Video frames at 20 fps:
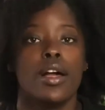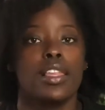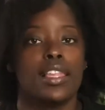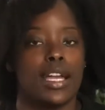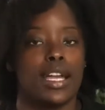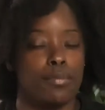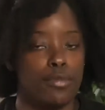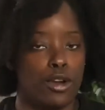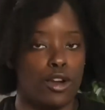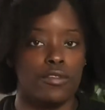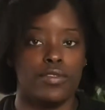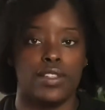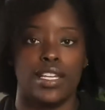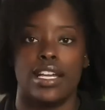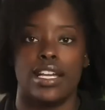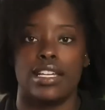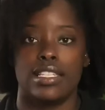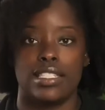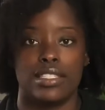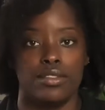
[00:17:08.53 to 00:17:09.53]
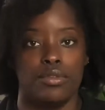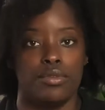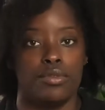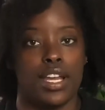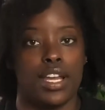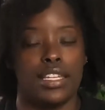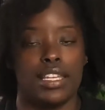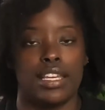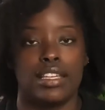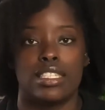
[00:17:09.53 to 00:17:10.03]
both legs right
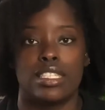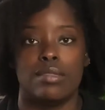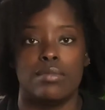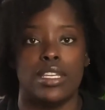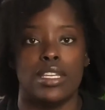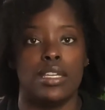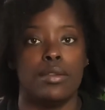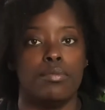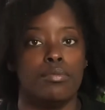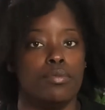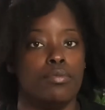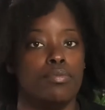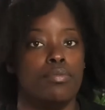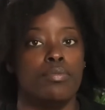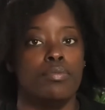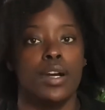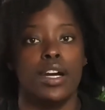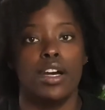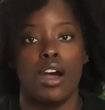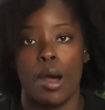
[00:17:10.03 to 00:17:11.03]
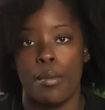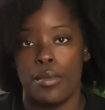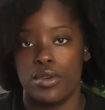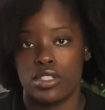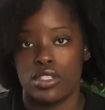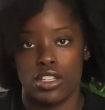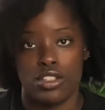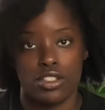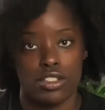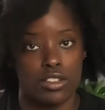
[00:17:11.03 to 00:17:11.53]
next to me, but almost
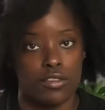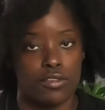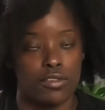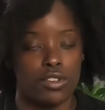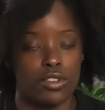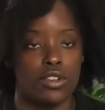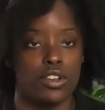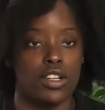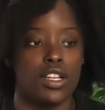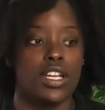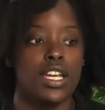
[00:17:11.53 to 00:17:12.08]
touching the floor.